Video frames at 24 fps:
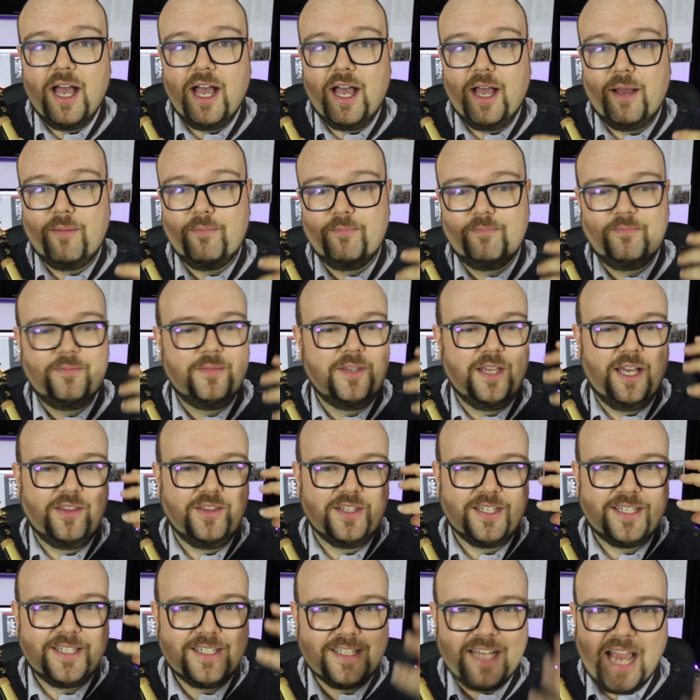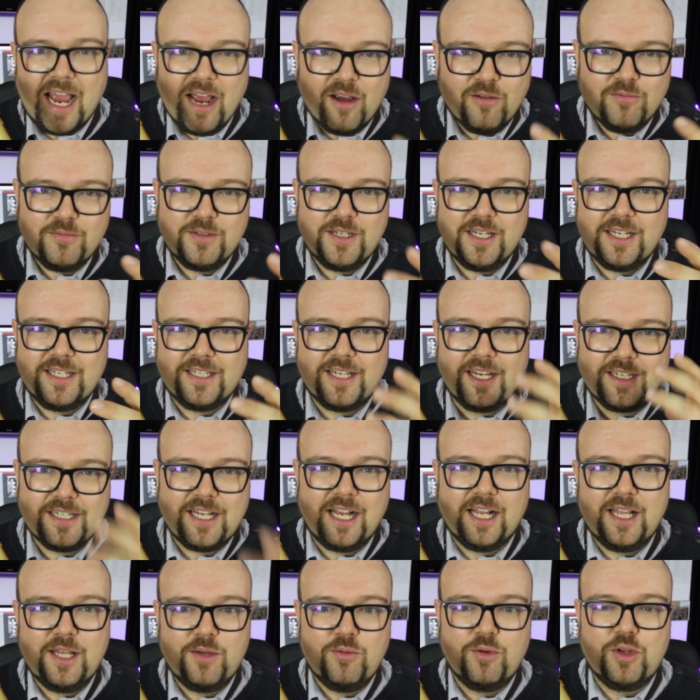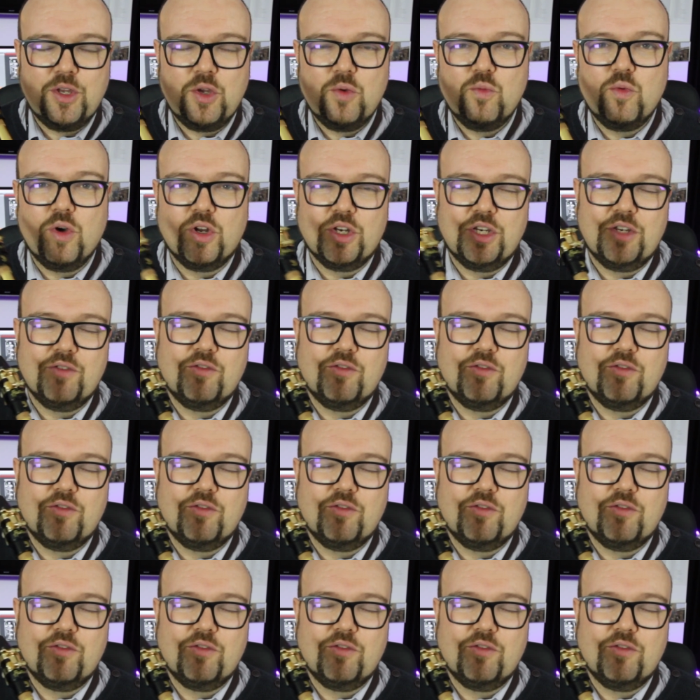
and the sound is exactly what you want.